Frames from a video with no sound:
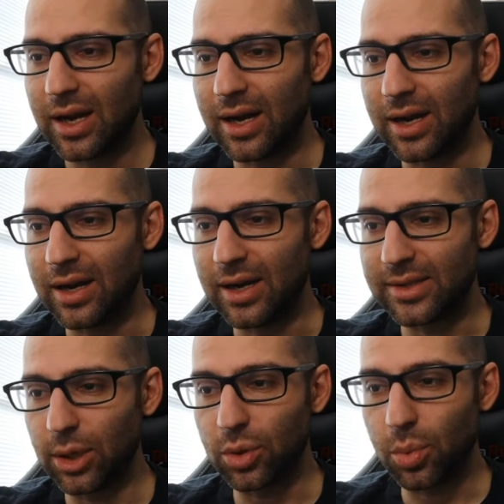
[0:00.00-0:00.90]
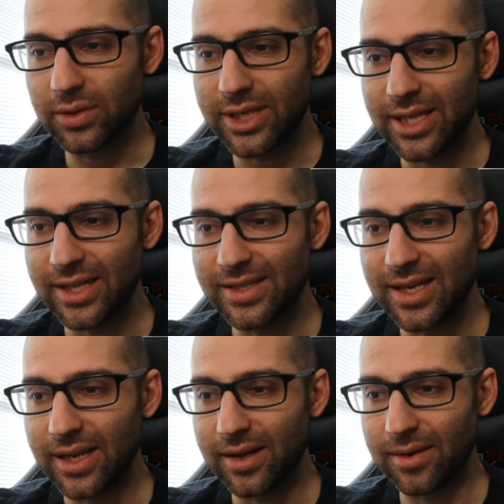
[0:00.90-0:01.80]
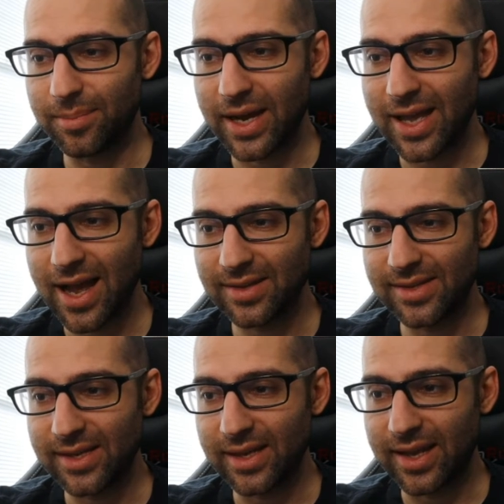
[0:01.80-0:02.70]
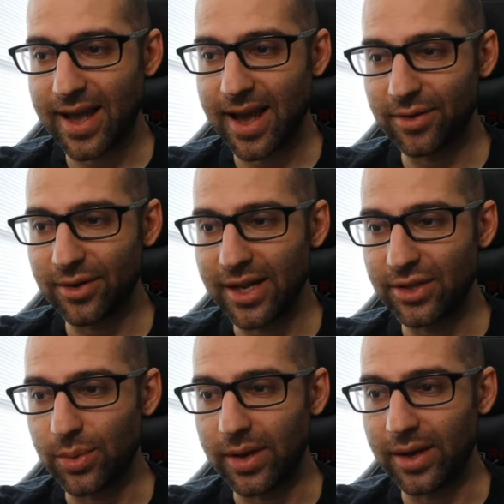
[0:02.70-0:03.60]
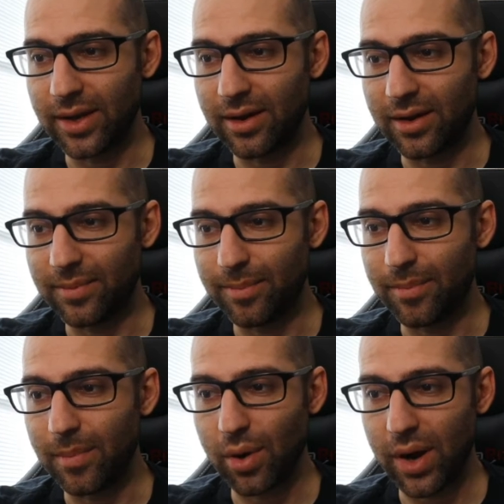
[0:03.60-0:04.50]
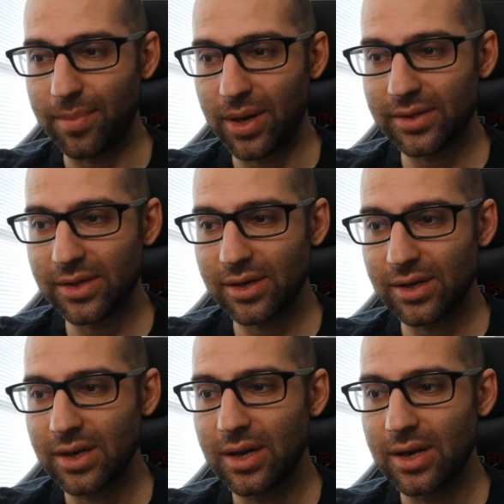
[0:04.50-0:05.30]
A Tilt-A-Whirl DDT by Cassidy countered into a brain buster